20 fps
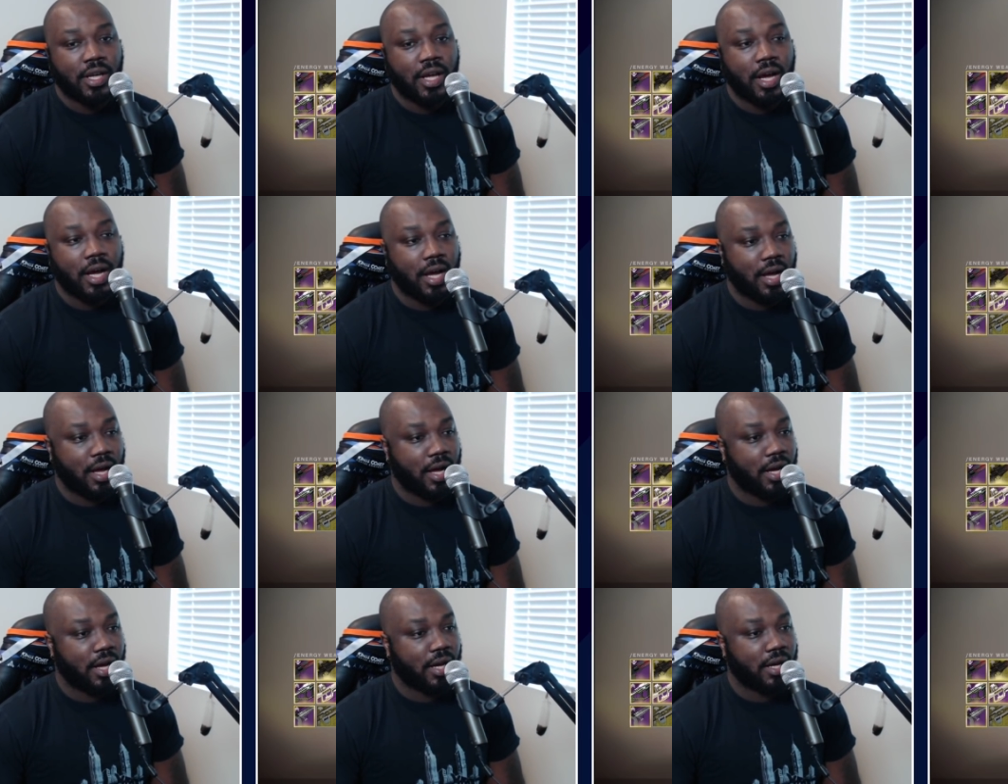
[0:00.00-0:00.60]

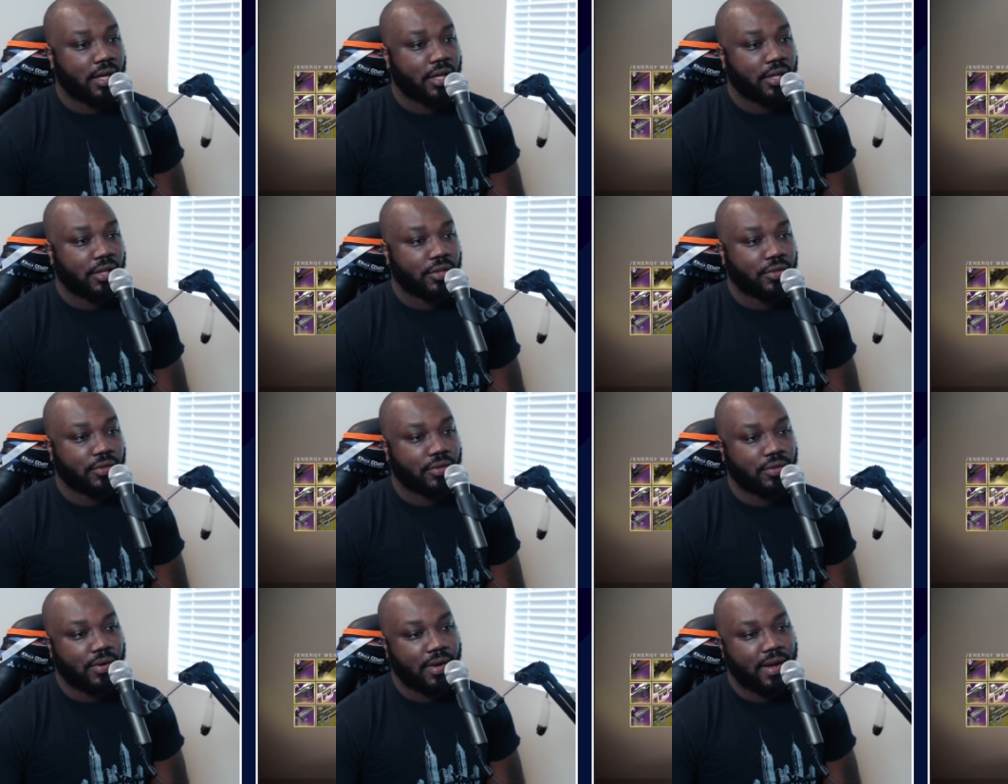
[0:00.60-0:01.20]

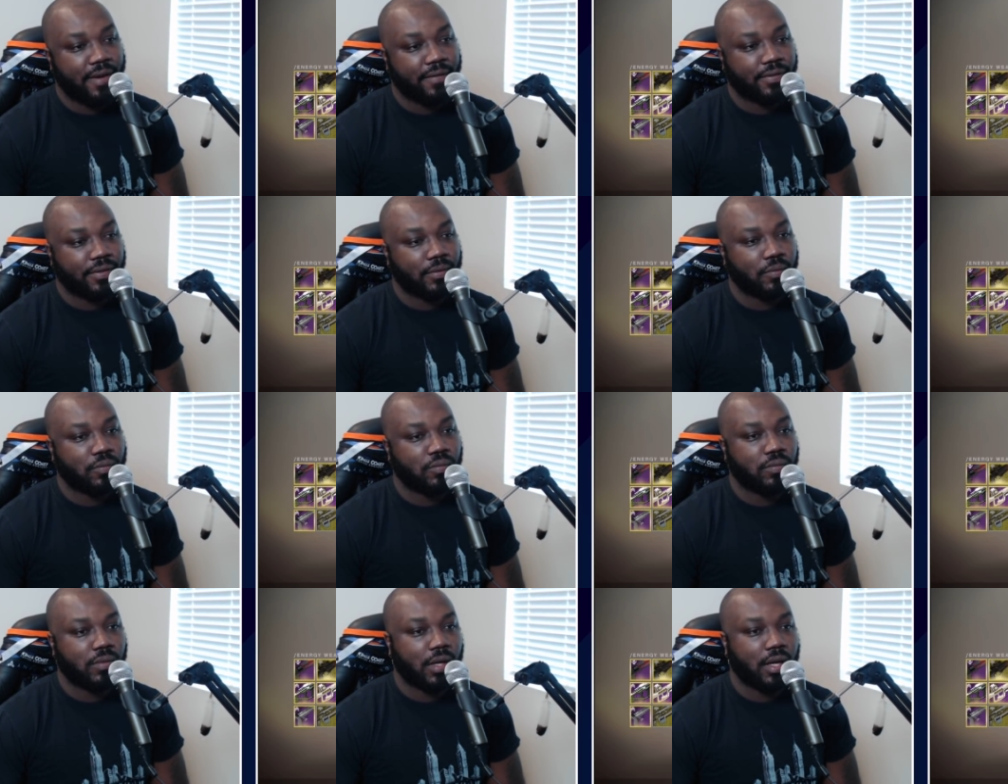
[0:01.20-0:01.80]
You don't have
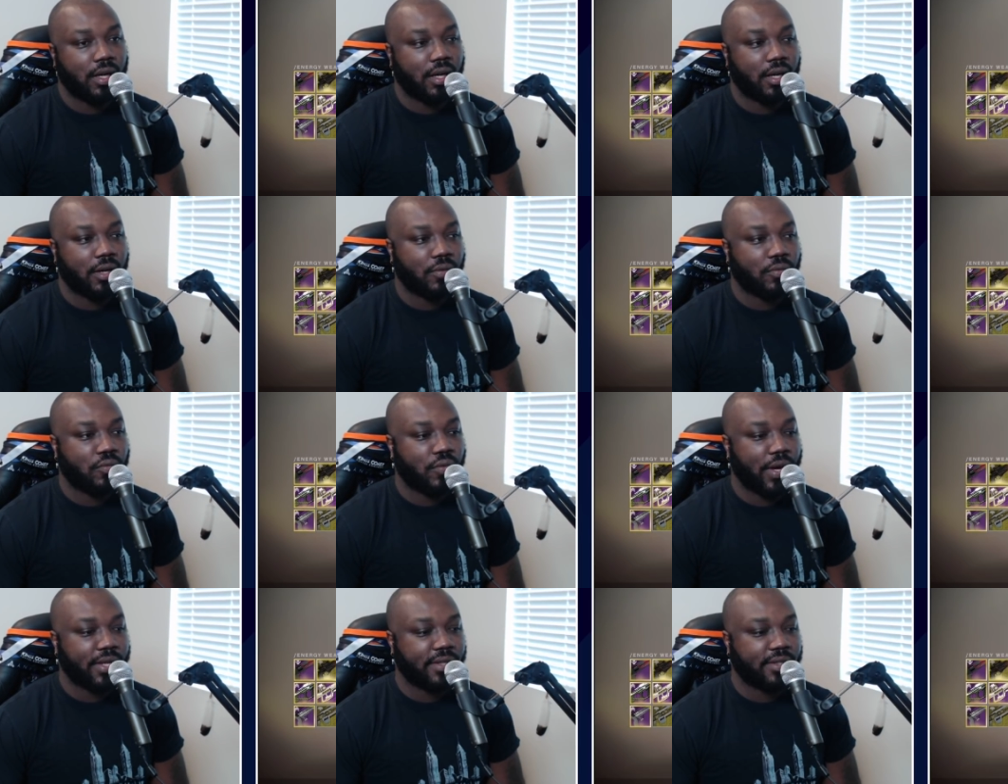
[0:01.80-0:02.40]
to
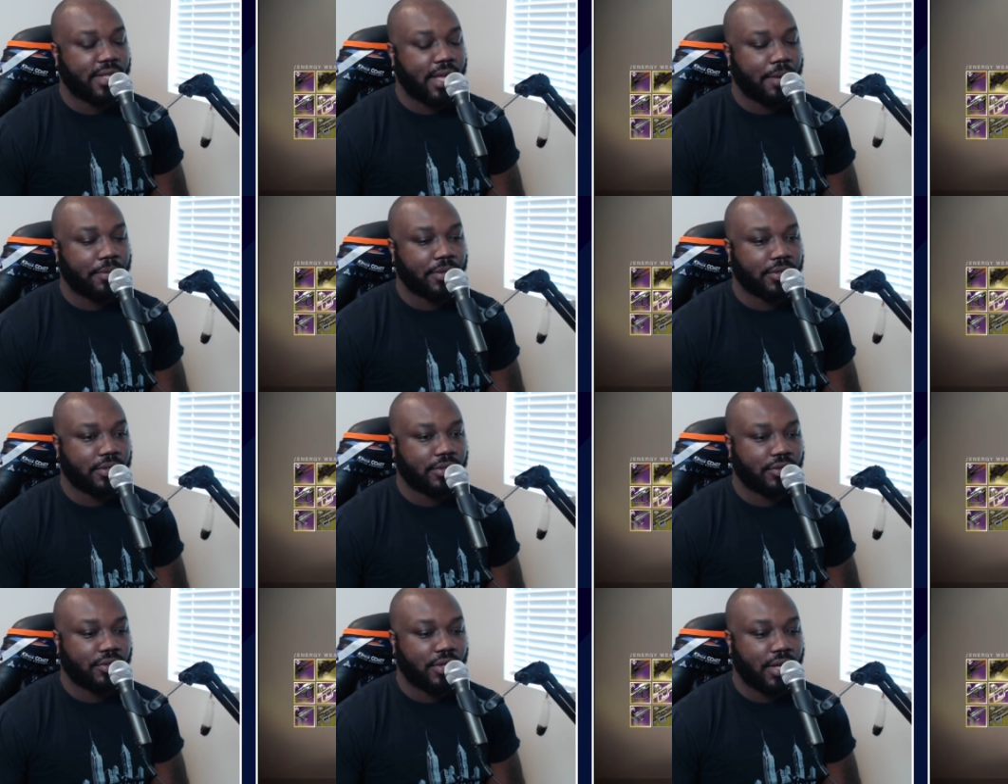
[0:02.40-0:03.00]
waste that
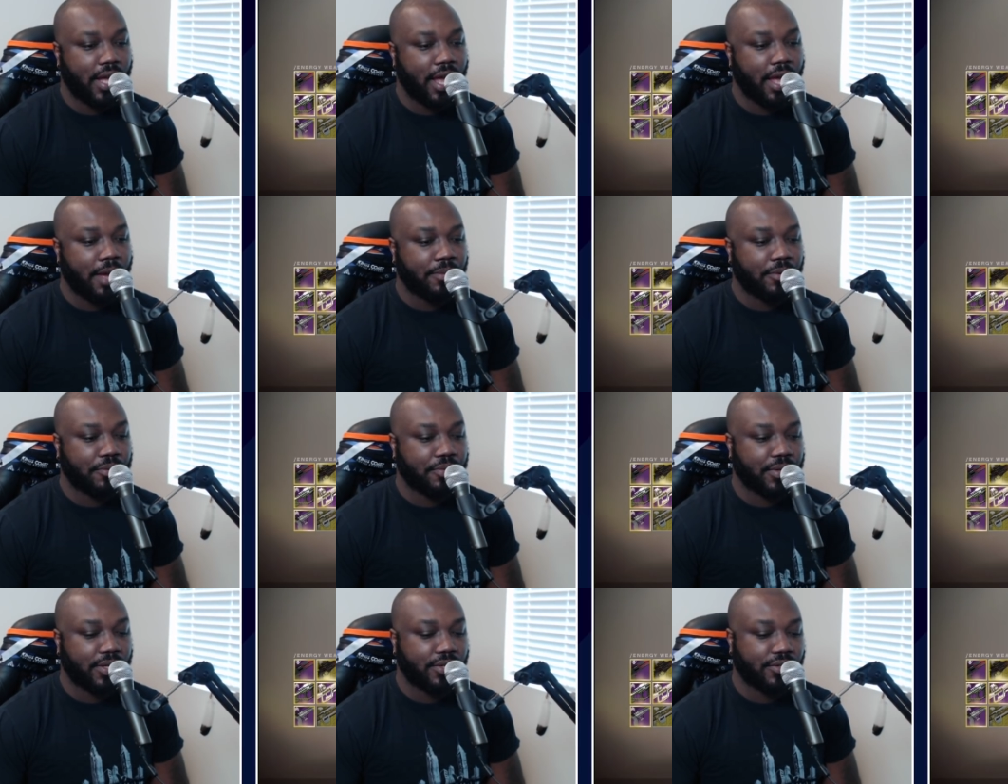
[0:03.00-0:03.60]
much
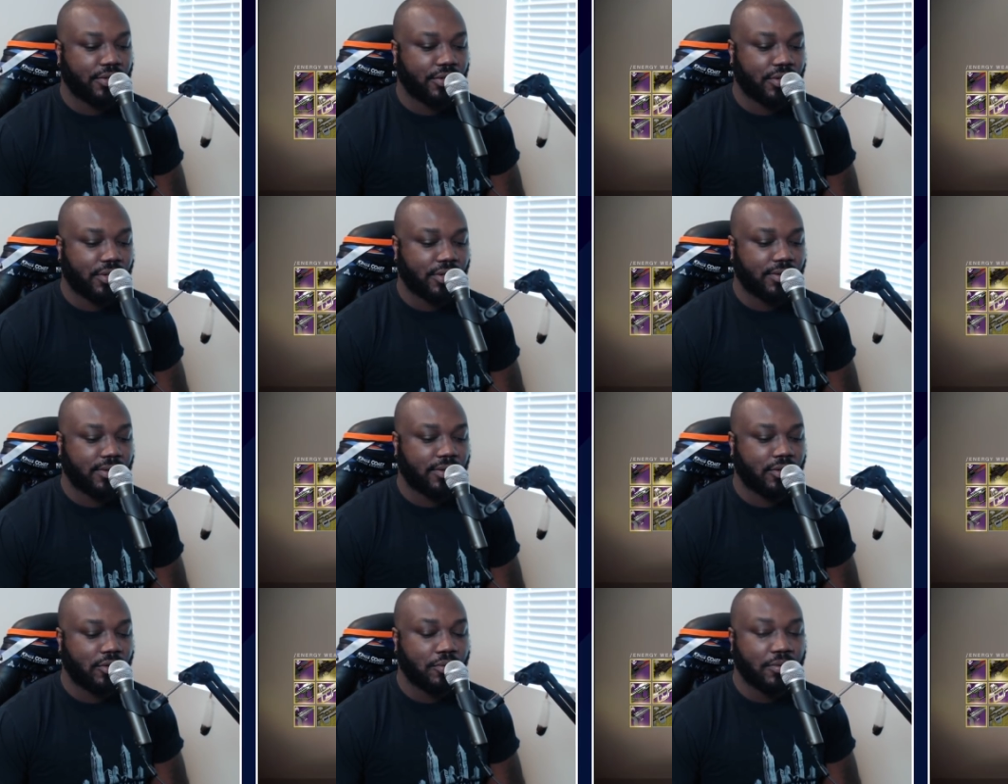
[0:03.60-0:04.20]
ammo because you're
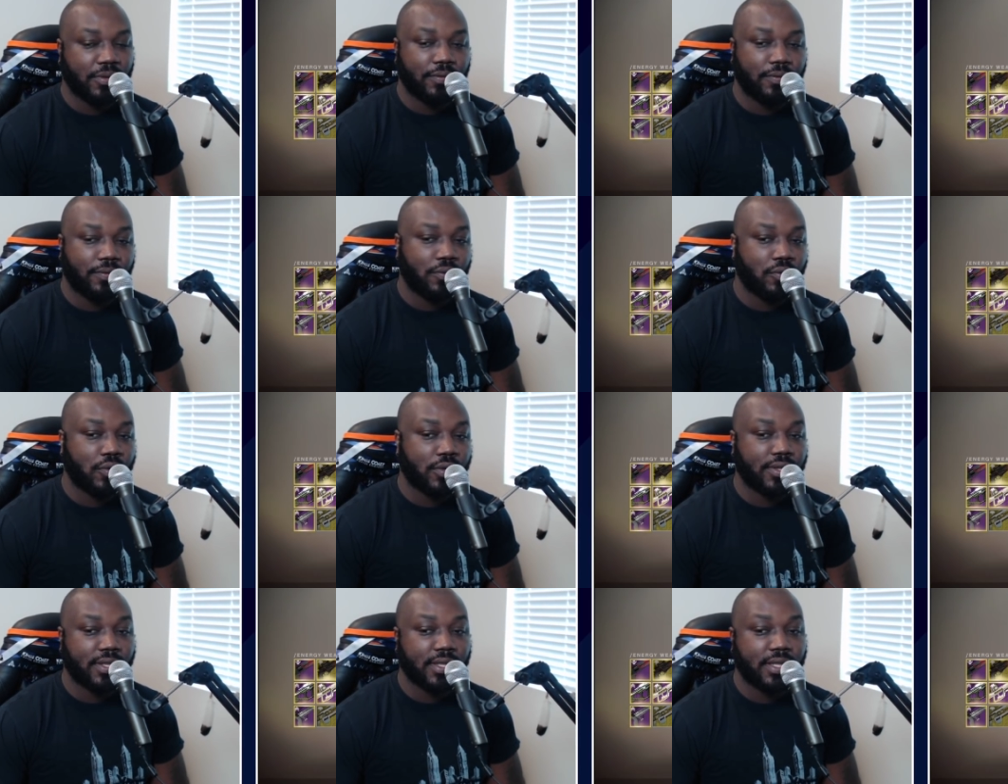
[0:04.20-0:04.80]
consuming
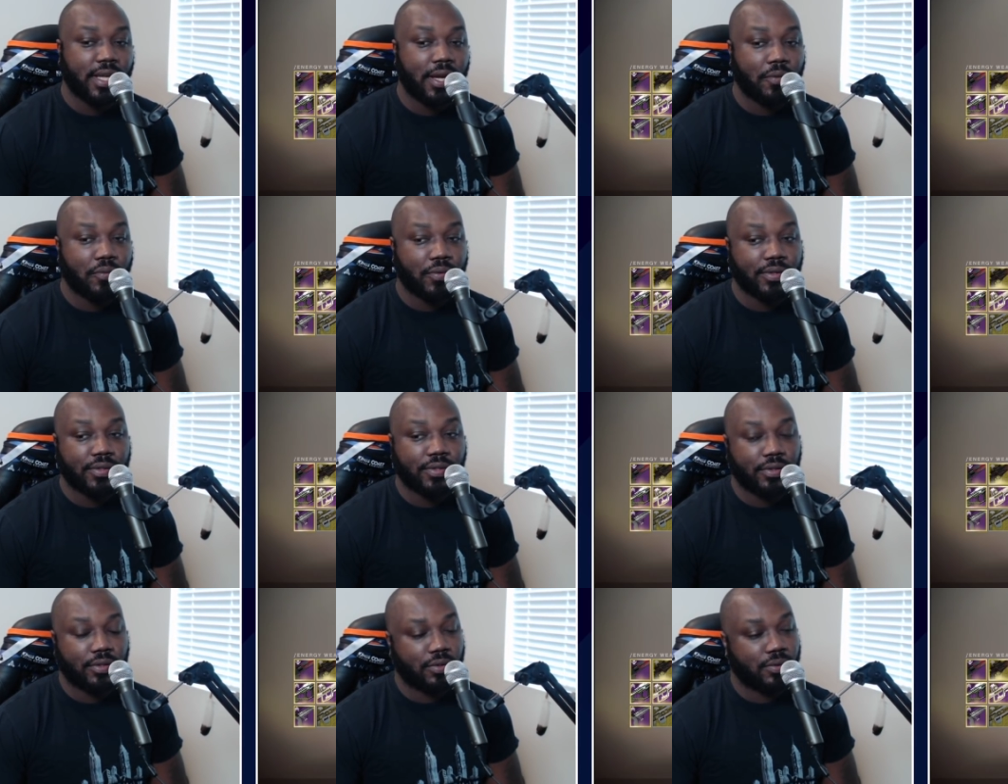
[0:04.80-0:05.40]
4 to get
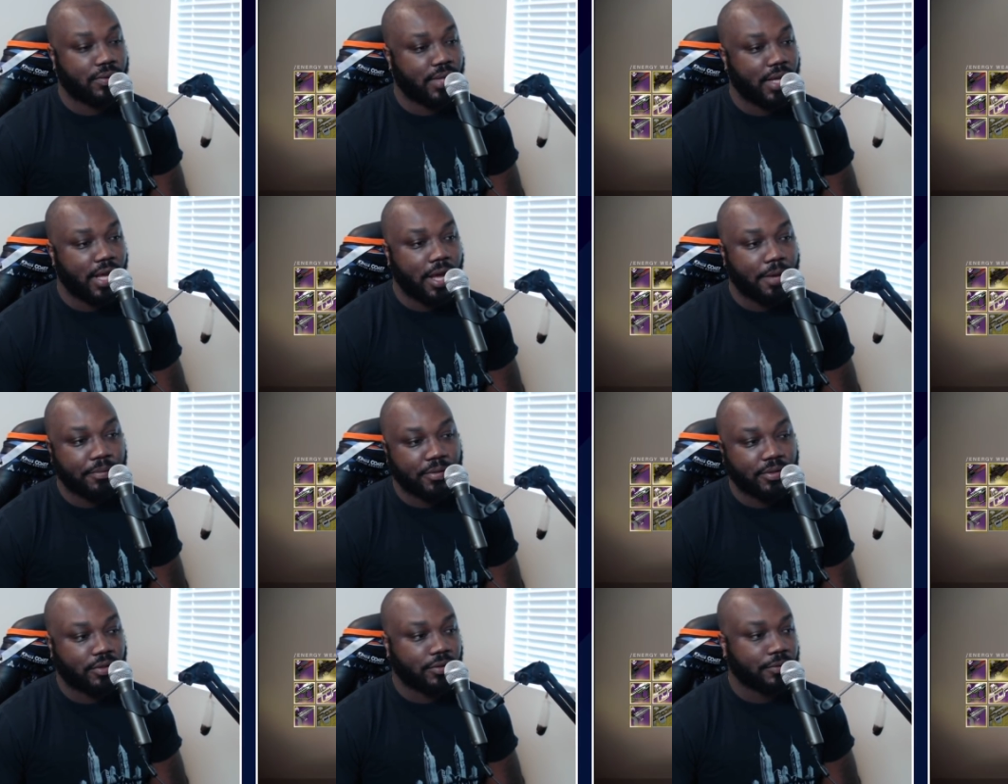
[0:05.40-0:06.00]
1 to do
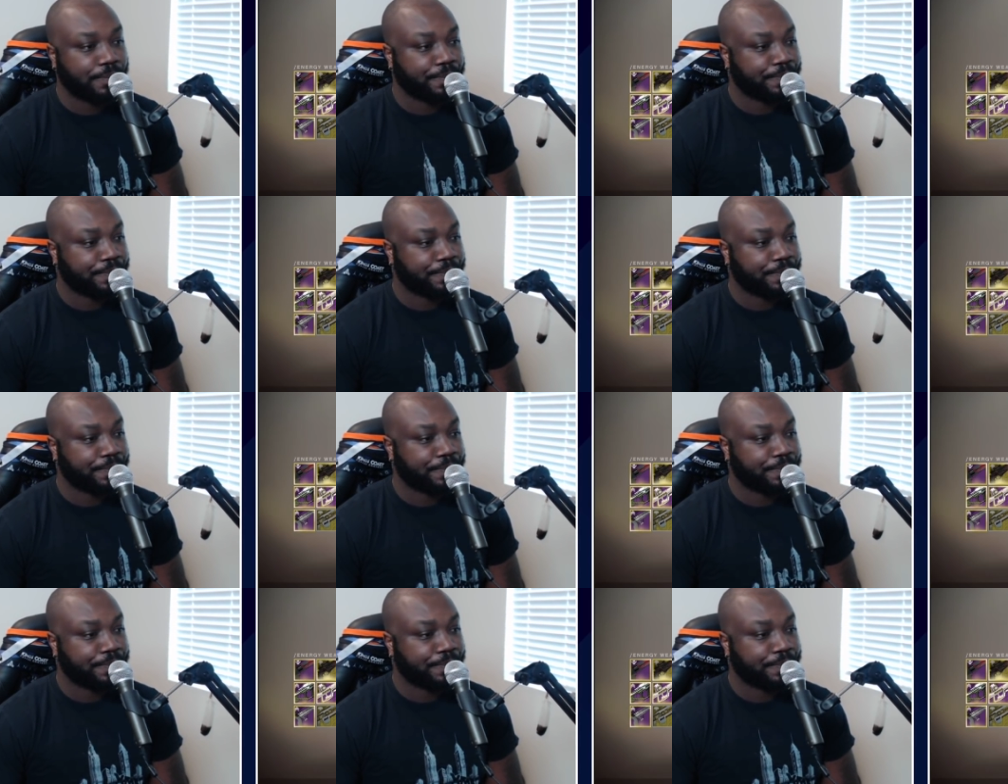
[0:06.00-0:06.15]
damage.